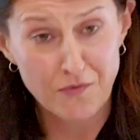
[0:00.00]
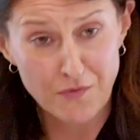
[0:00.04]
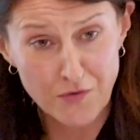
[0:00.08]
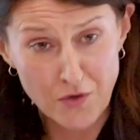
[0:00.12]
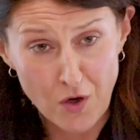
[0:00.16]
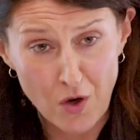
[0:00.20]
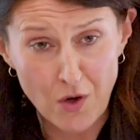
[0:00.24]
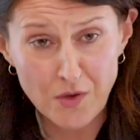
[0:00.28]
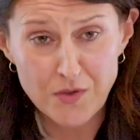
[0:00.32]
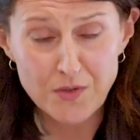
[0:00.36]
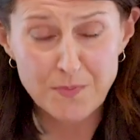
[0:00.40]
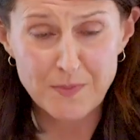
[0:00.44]
you've
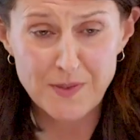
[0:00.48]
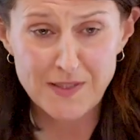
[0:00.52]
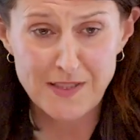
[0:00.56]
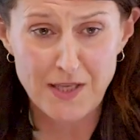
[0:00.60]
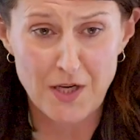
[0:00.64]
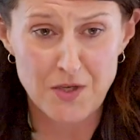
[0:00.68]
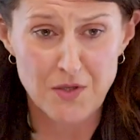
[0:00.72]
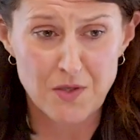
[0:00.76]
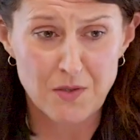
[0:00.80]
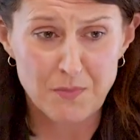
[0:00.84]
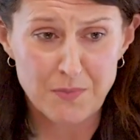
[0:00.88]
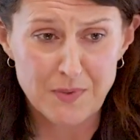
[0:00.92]
got
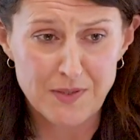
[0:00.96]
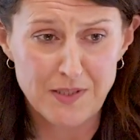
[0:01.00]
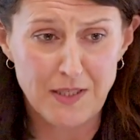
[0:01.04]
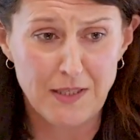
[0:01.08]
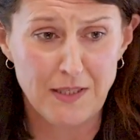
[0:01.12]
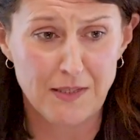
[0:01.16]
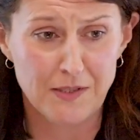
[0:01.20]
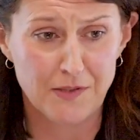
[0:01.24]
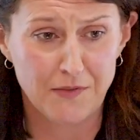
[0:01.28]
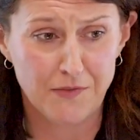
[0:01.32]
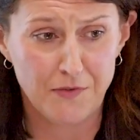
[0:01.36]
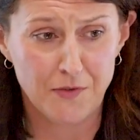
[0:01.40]
possession
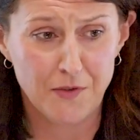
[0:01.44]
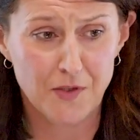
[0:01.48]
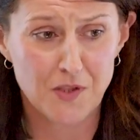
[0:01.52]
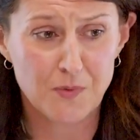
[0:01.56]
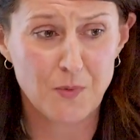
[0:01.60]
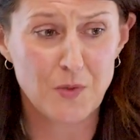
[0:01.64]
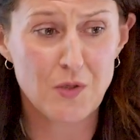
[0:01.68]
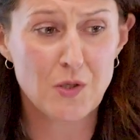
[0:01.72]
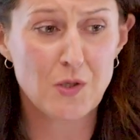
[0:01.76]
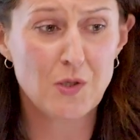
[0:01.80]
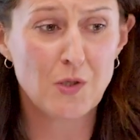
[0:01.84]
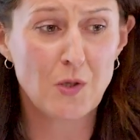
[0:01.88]
proceedings afoot,
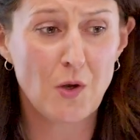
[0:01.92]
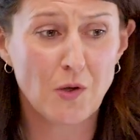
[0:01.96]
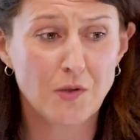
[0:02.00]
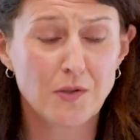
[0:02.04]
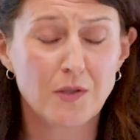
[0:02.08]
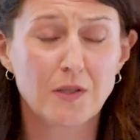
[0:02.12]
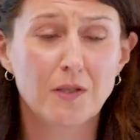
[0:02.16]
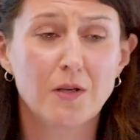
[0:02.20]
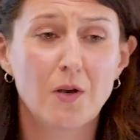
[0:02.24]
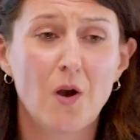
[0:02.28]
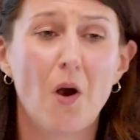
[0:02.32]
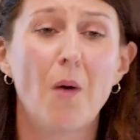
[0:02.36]
which is
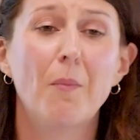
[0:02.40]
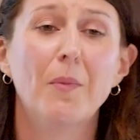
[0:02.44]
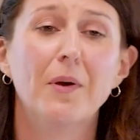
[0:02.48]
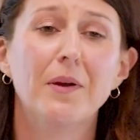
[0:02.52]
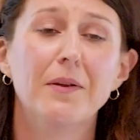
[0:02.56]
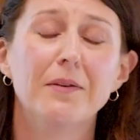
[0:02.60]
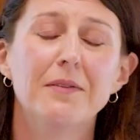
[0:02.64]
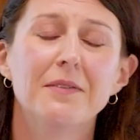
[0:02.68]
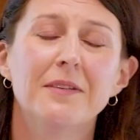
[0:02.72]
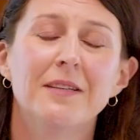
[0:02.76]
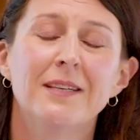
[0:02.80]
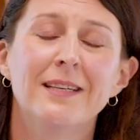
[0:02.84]
not
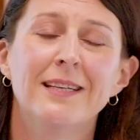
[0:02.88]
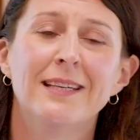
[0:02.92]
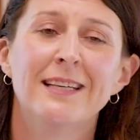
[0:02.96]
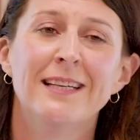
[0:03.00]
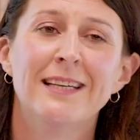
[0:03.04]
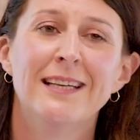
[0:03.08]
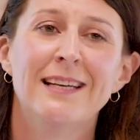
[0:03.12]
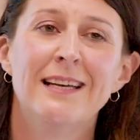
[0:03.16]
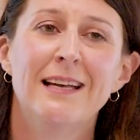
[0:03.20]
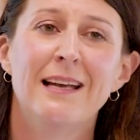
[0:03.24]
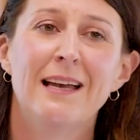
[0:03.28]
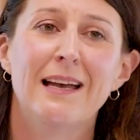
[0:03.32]
uncommon,
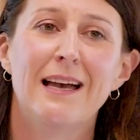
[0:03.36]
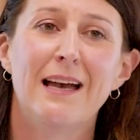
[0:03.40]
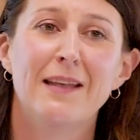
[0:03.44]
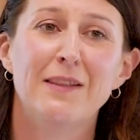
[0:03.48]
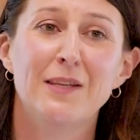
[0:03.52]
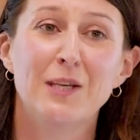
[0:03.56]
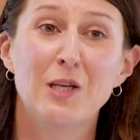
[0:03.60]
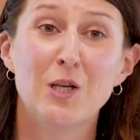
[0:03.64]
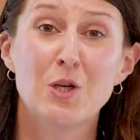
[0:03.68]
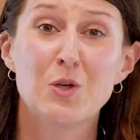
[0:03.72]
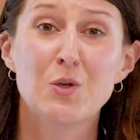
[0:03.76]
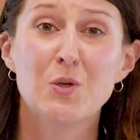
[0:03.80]

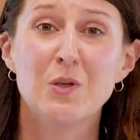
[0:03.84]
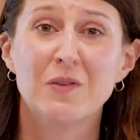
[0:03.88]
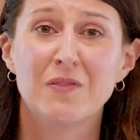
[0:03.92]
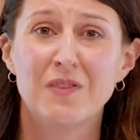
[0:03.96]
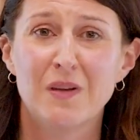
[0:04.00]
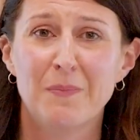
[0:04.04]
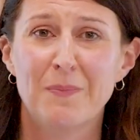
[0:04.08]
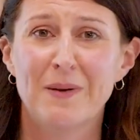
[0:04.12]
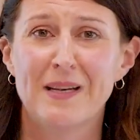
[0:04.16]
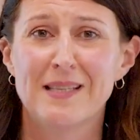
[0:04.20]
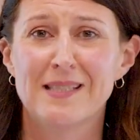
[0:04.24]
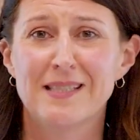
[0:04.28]
and the issue of
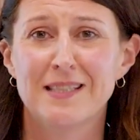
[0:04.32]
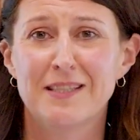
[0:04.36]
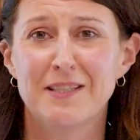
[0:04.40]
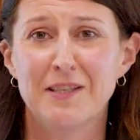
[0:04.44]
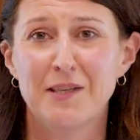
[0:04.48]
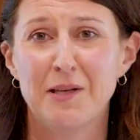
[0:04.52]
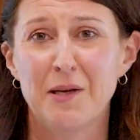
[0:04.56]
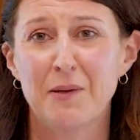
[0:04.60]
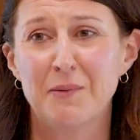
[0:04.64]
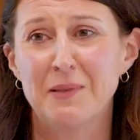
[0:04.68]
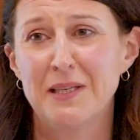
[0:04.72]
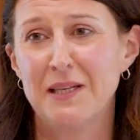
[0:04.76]

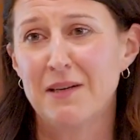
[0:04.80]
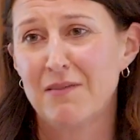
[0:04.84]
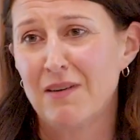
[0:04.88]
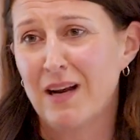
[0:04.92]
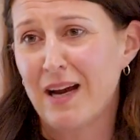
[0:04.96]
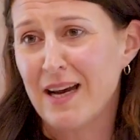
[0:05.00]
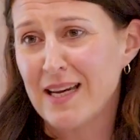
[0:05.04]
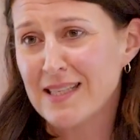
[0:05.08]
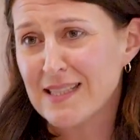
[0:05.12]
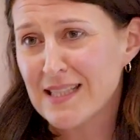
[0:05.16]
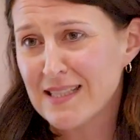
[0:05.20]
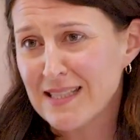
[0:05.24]
capacity only
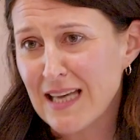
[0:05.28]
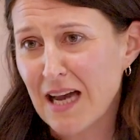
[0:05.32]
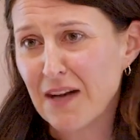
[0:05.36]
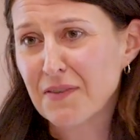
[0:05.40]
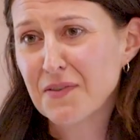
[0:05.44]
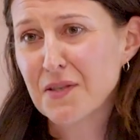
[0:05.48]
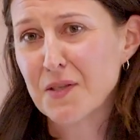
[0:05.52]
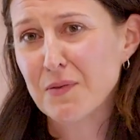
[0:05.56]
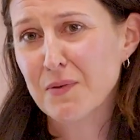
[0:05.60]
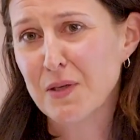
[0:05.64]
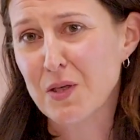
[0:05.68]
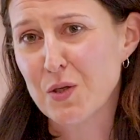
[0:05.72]
arises
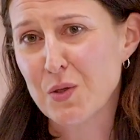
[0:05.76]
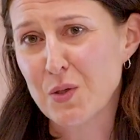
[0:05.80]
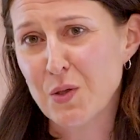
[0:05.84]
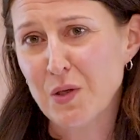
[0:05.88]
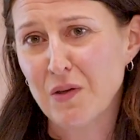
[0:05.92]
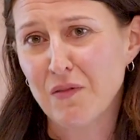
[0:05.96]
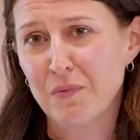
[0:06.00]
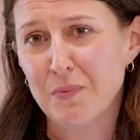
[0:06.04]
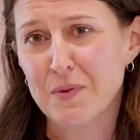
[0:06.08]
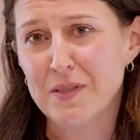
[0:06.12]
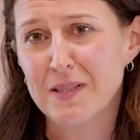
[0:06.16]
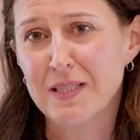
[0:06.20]
after
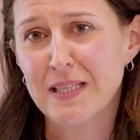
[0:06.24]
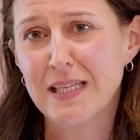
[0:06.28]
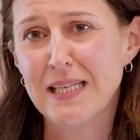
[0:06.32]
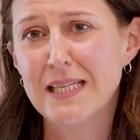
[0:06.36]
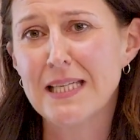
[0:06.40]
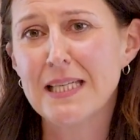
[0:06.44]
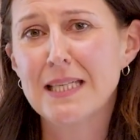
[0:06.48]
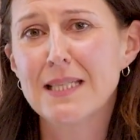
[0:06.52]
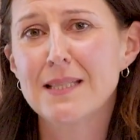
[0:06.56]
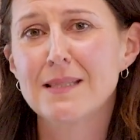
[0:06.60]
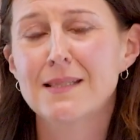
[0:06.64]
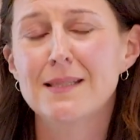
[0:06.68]
issue of
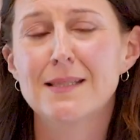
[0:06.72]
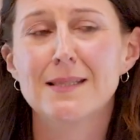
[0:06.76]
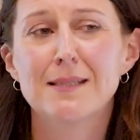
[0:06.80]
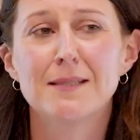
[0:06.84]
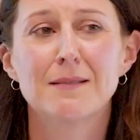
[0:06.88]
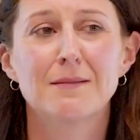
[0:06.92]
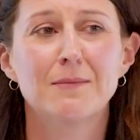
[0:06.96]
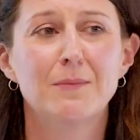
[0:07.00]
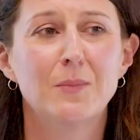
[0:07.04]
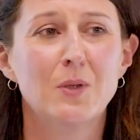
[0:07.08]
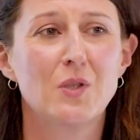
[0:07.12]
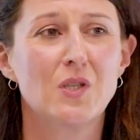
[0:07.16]

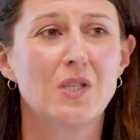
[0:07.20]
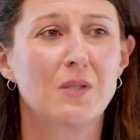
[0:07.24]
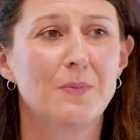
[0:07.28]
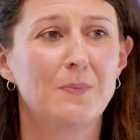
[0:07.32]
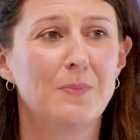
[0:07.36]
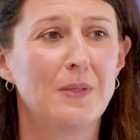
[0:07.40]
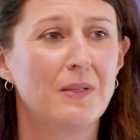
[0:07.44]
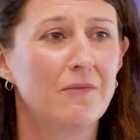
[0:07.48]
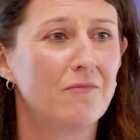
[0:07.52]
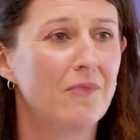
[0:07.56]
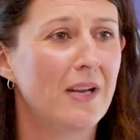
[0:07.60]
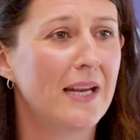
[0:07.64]
proceedings, which has
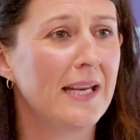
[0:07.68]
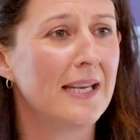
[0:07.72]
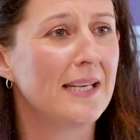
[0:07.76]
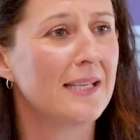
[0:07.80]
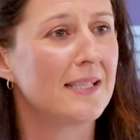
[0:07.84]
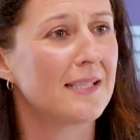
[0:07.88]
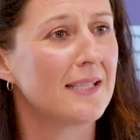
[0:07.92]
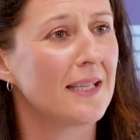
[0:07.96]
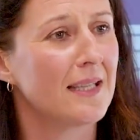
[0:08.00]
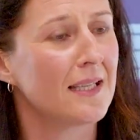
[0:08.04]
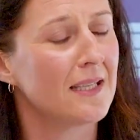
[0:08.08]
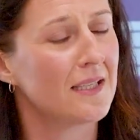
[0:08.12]
been
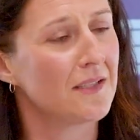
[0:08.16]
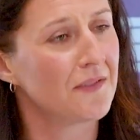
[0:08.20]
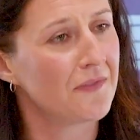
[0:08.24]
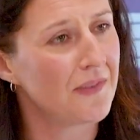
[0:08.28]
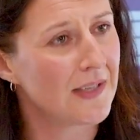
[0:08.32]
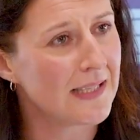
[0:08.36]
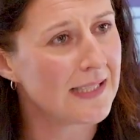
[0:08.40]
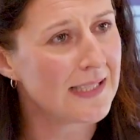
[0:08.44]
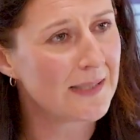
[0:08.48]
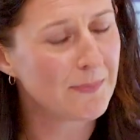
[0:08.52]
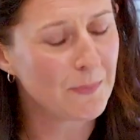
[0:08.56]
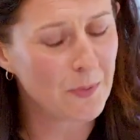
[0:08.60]
raised at the
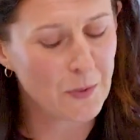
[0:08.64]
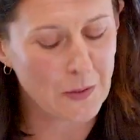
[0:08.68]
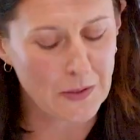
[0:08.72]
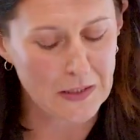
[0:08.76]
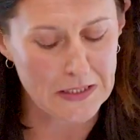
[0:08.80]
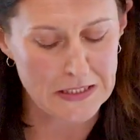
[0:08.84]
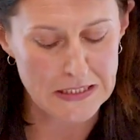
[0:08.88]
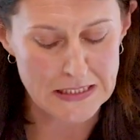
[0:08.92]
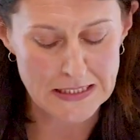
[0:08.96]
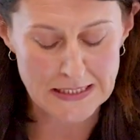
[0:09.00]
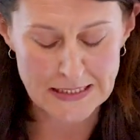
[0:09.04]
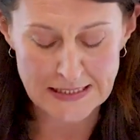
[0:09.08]
defence
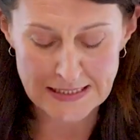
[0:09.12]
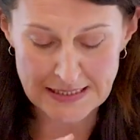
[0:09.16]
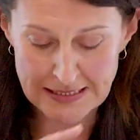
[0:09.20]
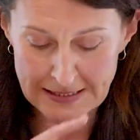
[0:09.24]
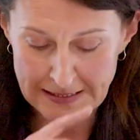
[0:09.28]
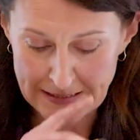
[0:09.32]
point,